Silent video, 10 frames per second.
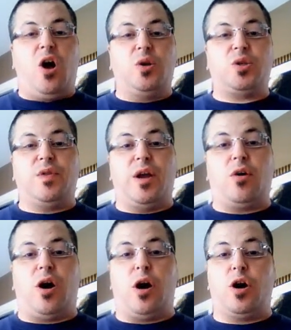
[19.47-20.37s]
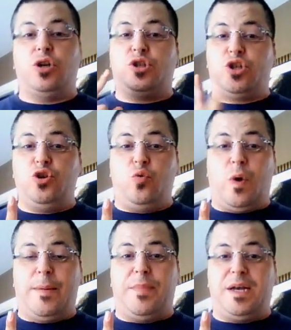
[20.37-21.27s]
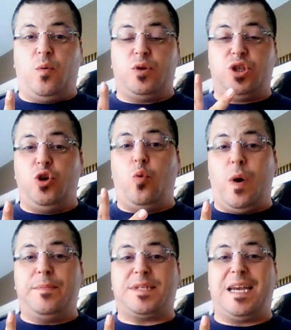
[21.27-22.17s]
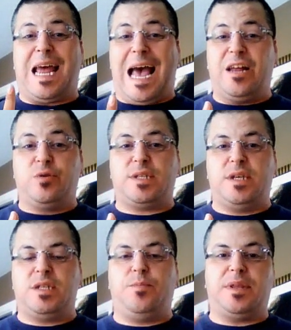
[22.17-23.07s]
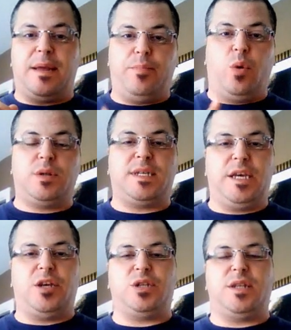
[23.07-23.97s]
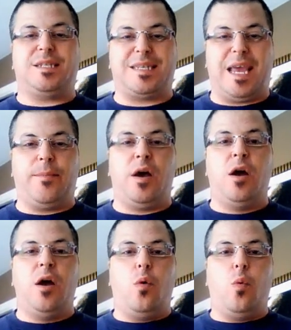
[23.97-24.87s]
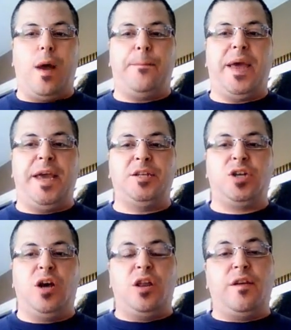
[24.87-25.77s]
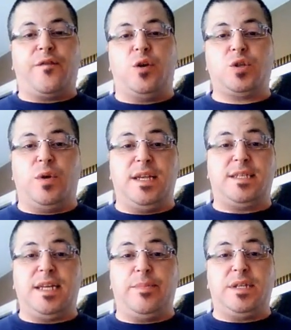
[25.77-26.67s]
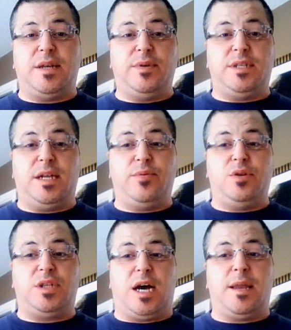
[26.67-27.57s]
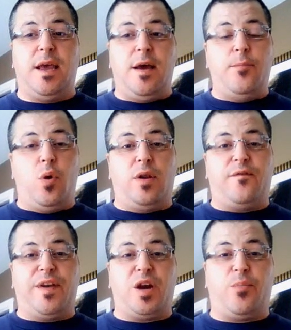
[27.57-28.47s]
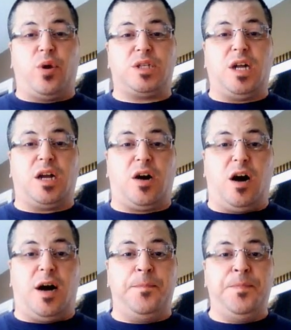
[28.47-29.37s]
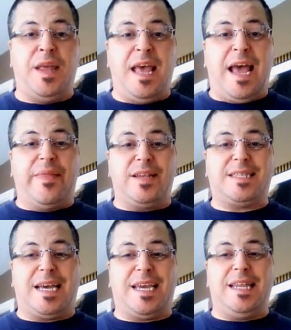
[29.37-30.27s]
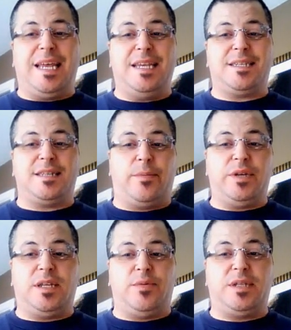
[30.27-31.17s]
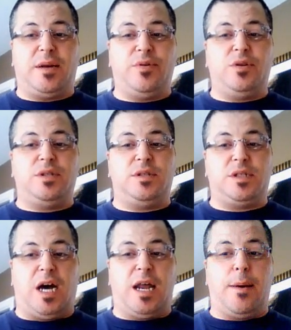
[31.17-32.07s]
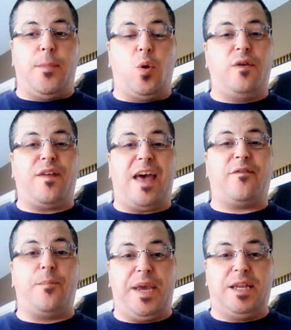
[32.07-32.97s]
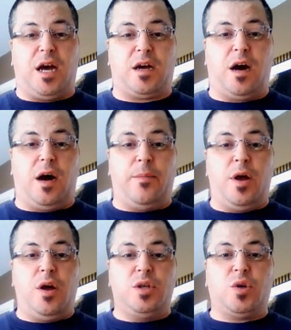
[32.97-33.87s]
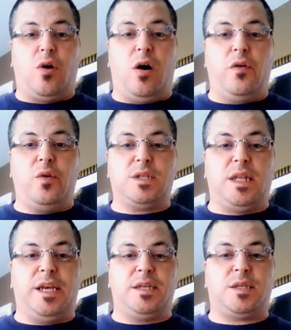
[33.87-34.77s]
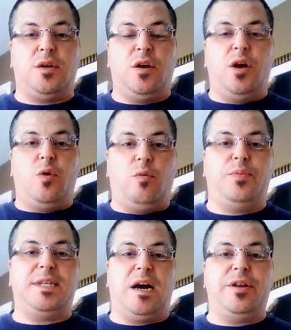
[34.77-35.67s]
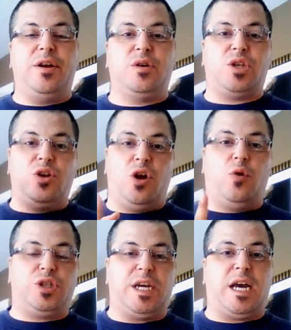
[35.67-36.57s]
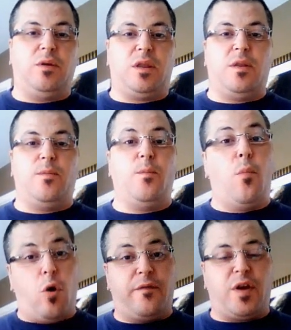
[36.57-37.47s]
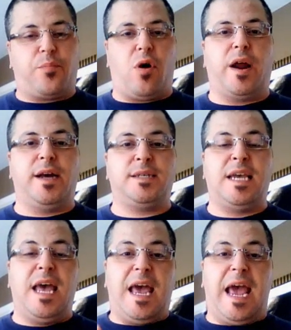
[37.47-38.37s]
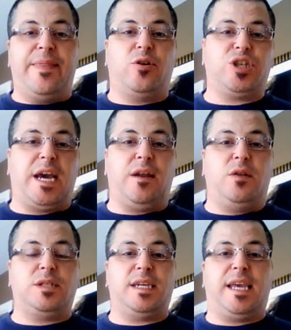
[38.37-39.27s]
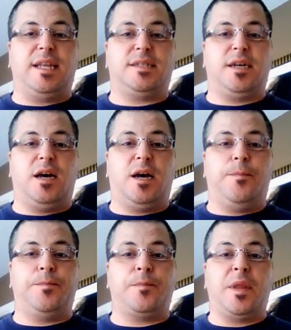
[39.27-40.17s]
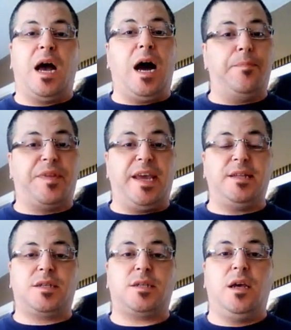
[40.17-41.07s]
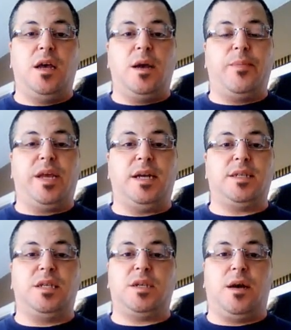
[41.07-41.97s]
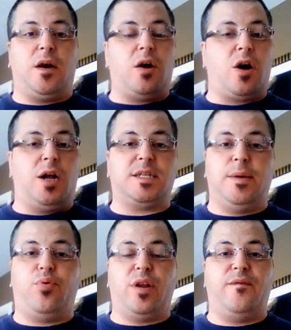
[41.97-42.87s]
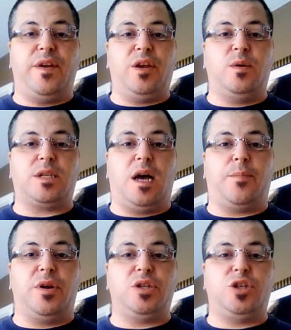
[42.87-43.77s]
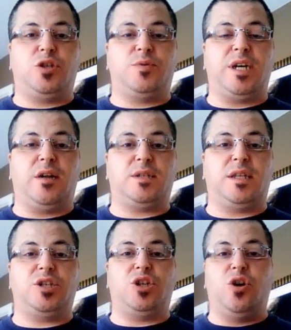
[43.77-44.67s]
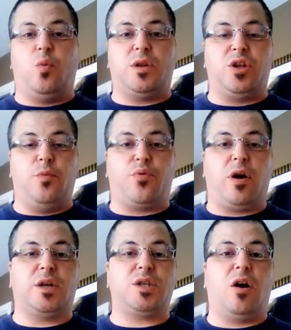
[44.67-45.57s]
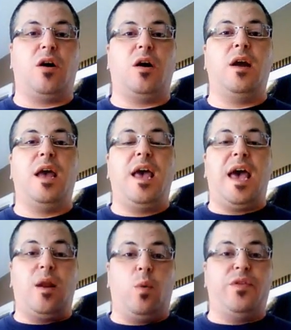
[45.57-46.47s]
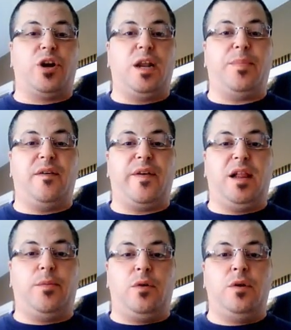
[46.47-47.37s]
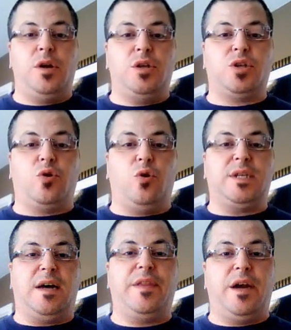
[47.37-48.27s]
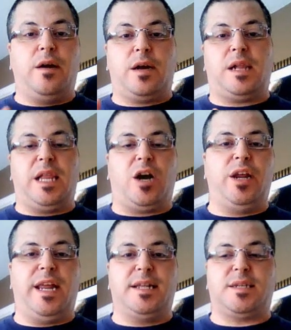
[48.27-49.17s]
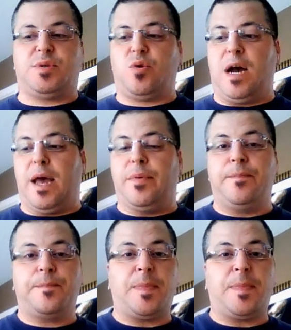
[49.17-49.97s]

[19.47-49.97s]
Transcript: Also, there are two web two website addresses, but they both take you to the same webpage. The first one is www.motivefingerboards.com and the second is www.motivefb.com. So all those links will be down here, so you can go check out more of their products and their channel to get um, updates because he's uh, constantly putting videos up on his YouTube channel to let you know what the new products are and when they're going to be available. So go down there, click on it, and subscribe.